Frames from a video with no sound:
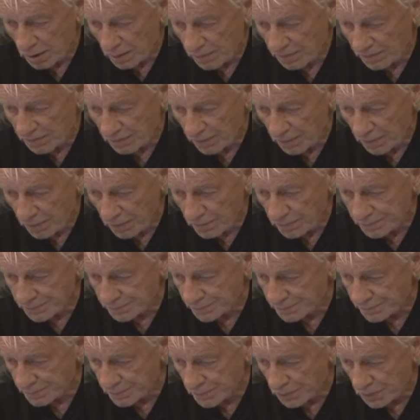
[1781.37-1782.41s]
from
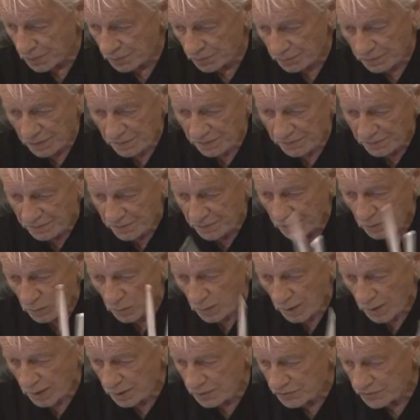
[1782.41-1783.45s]
3 feet
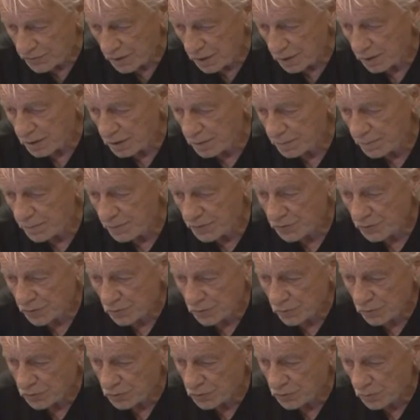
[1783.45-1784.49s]
away, there's not going to be
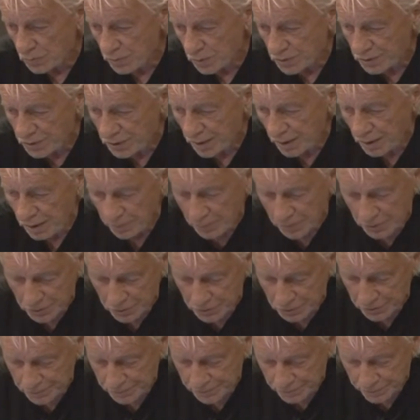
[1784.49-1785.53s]
so much damage.
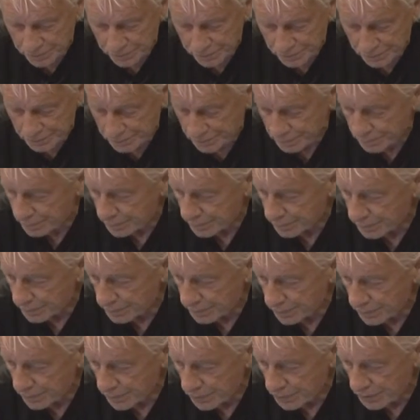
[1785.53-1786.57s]

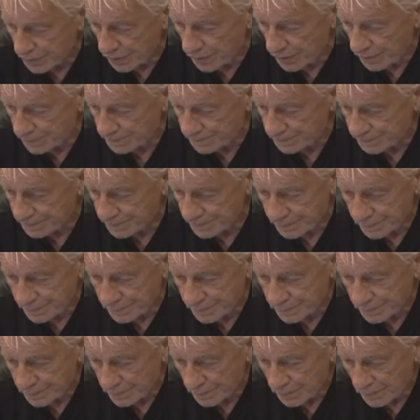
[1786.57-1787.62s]
See it?
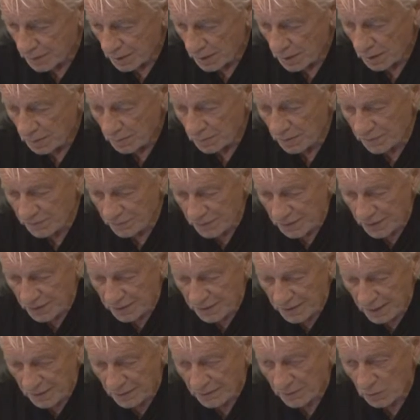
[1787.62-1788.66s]
But if you hit
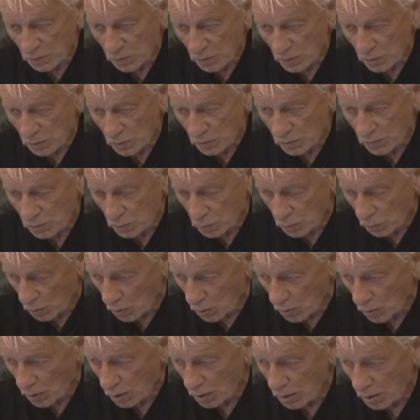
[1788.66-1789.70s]
that
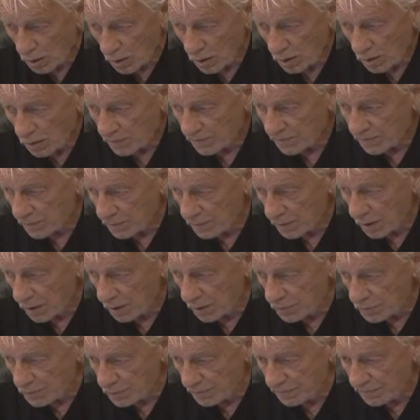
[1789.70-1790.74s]
wall from
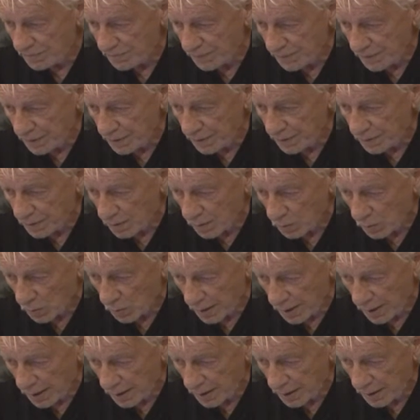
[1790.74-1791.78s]
100 feet
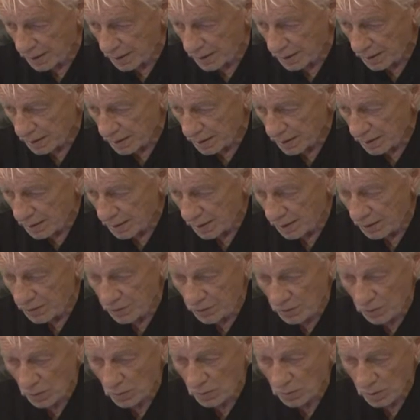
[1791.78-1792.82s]
away and you're
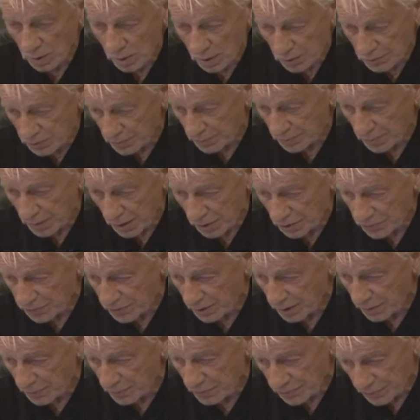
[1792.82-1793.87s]
going 100 miles an
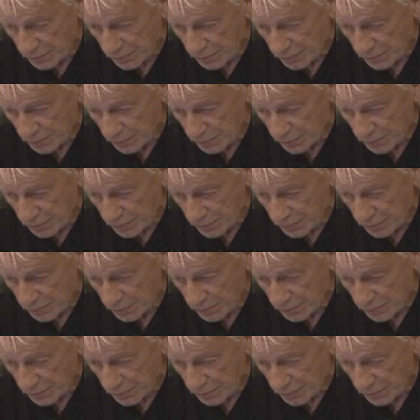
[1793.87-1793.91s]
hour, there's a